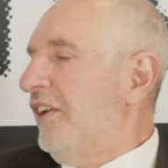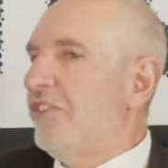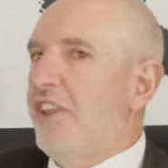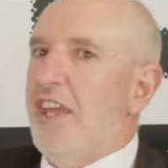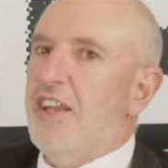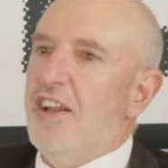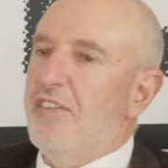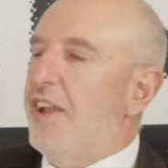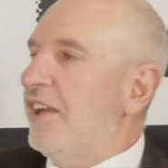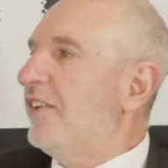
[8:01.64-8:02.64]
So they're kind
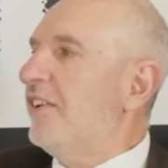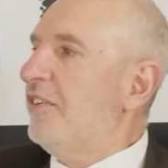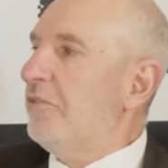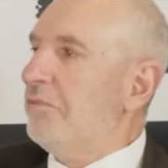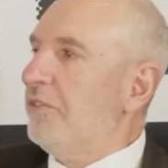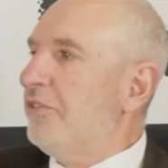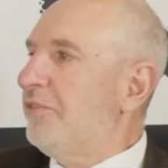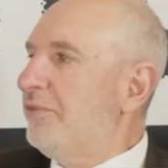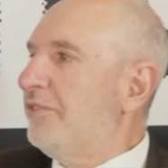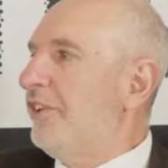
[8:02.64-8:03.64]
of like
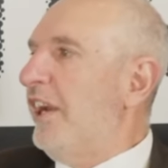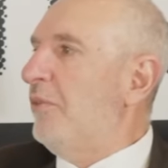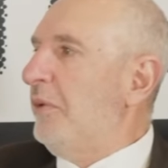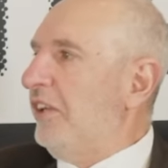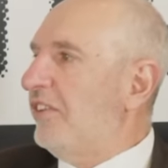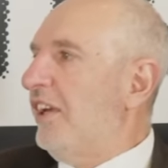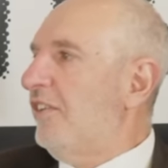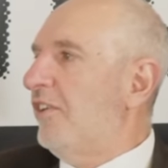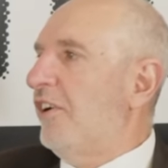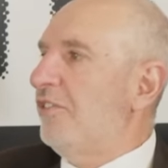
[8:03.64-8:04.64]
frenemies, eh?
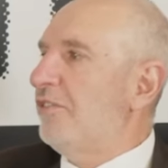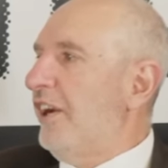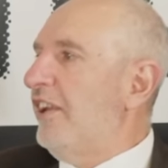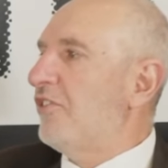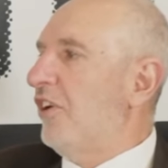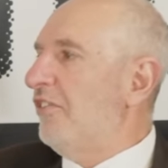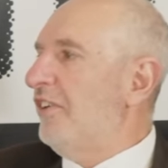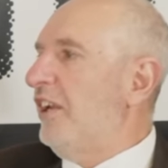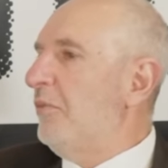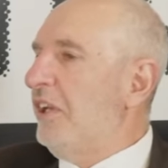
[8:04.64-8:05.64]
Half friends, half
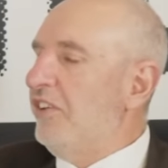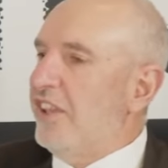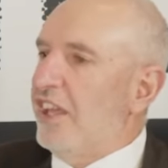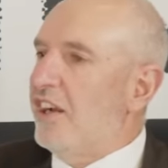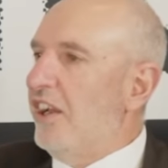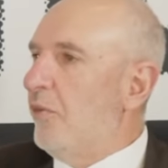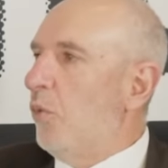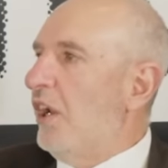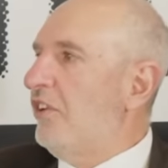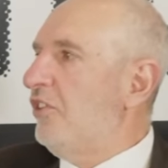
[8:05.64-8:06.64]
enemies. They kind of
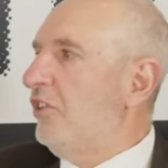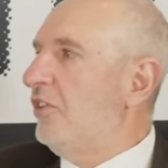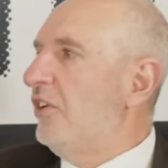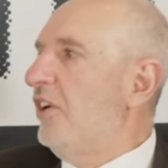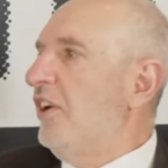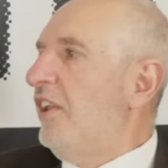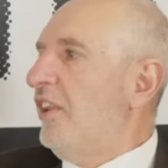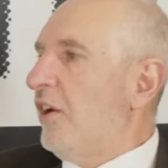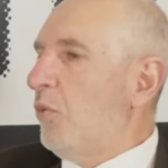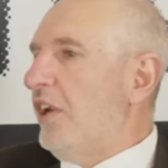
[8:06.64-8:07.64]
want you,
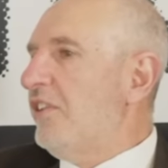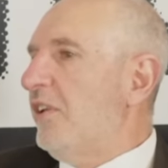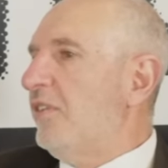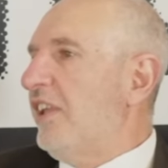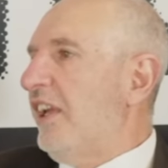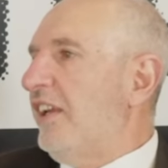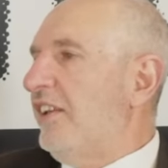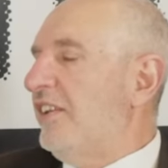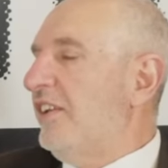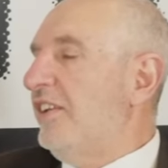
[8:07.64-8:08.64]
they want
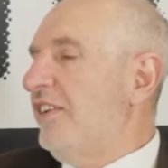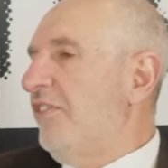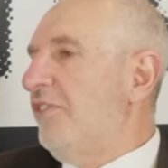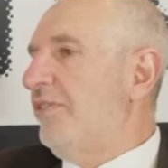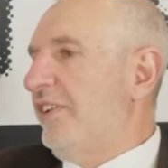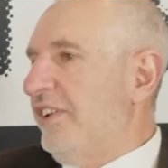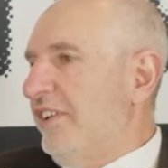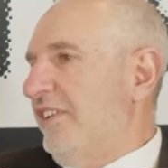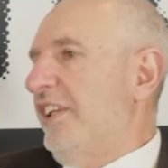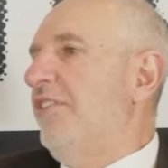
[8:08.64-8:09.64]
if
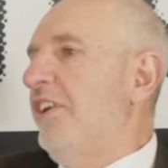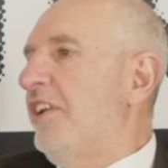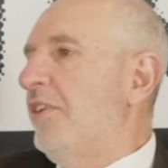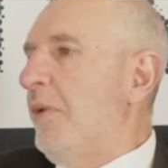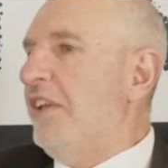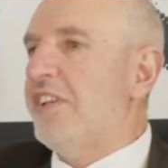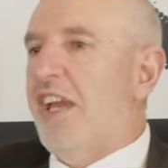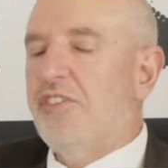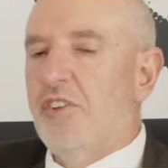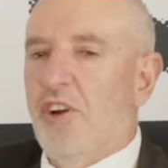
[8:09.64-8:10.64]
even in the best
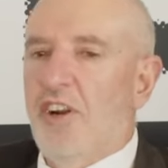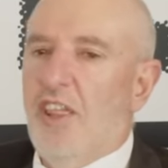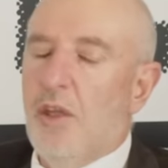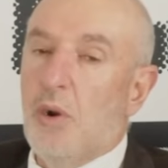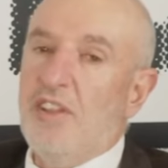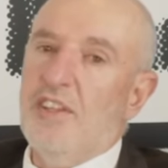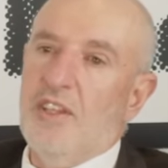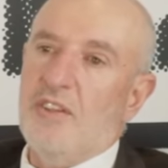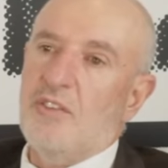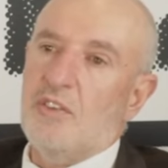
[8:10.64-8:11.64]
case scenario, they want
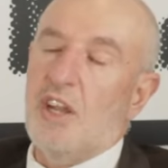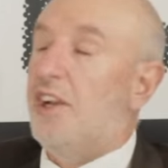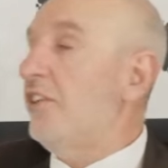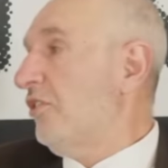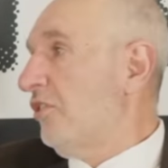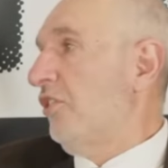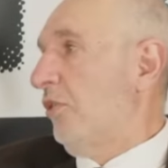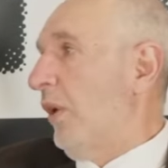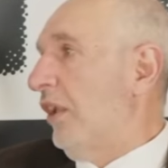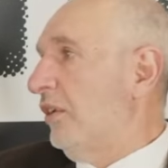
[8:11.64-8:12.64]
the coalition to
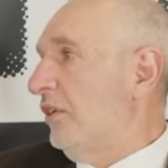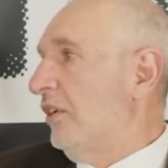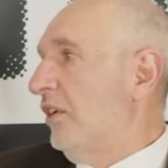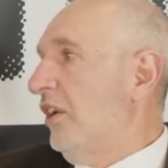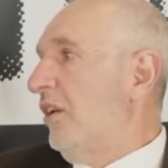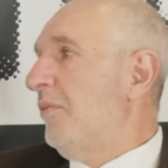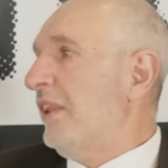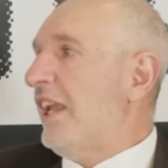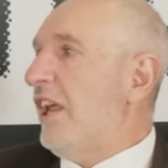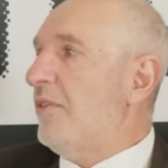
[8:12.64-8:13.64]
do well, but
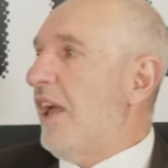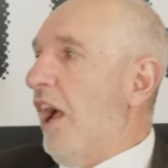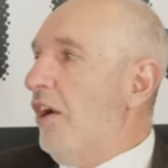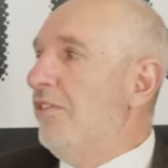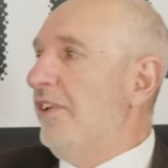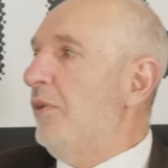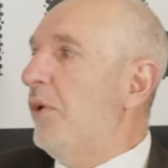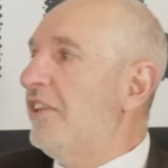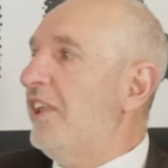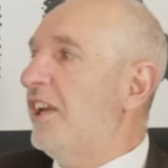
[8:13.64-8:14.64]
they don't overly
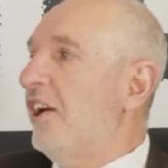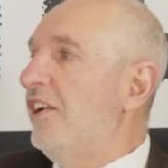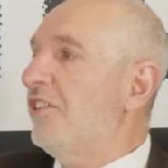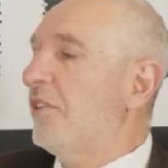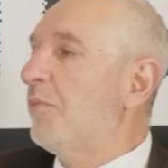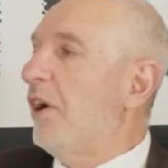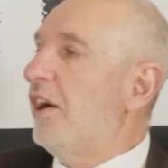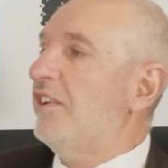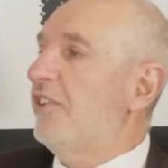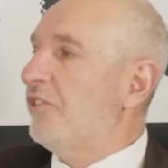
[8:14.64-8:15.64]
want their coalition
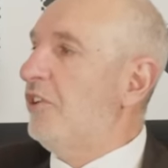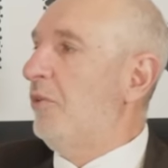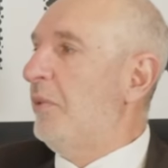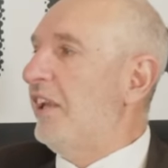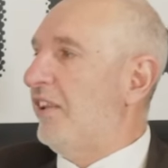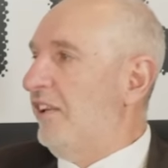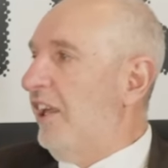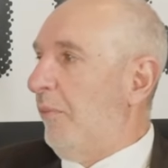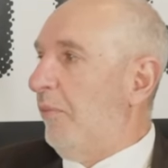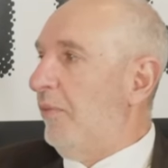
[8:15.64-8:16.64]
partners to do better than them.